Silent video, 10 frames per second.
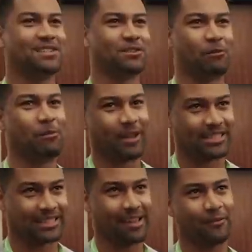So we
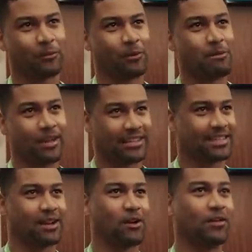basically have 20 minutes
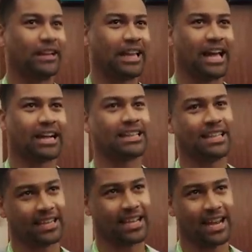there on the clock, and
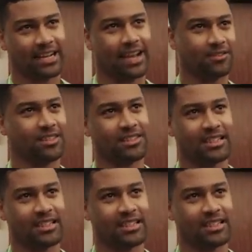then it kind of counts us